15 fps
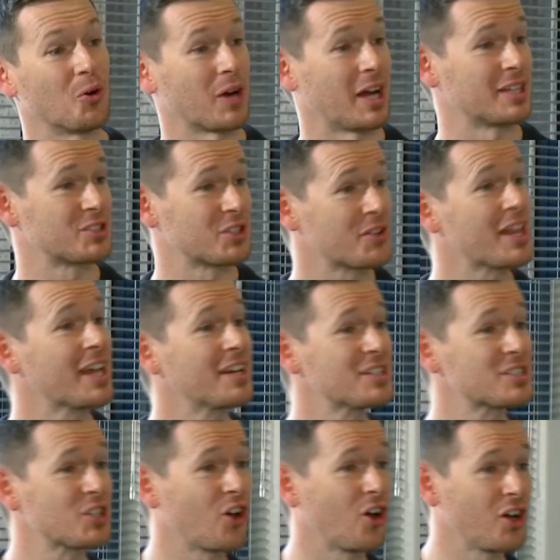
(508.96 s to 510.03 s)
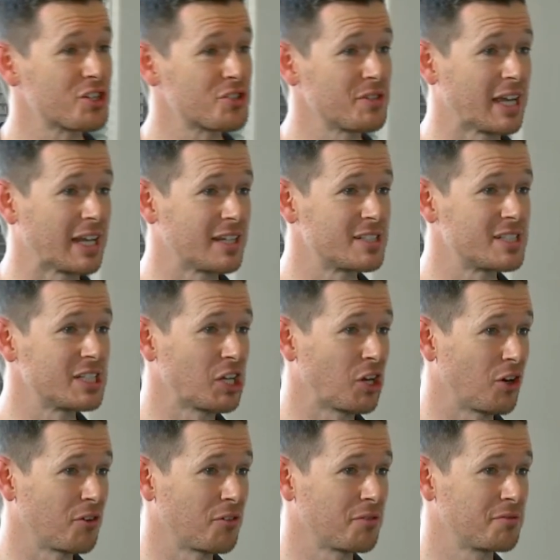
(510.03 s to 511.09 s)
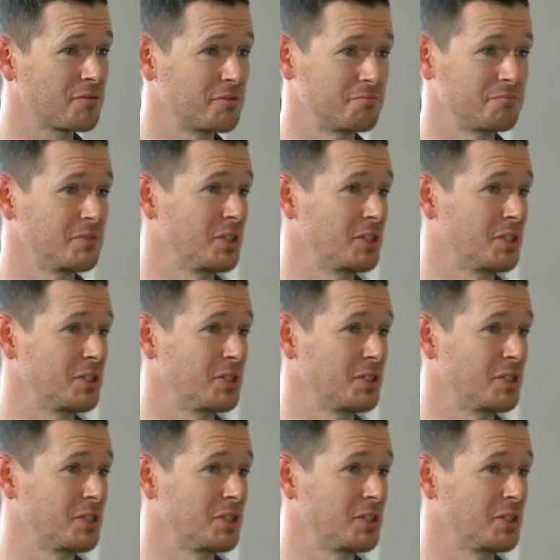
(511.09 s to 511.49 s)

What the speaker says: All right, so that is the harsh reality of,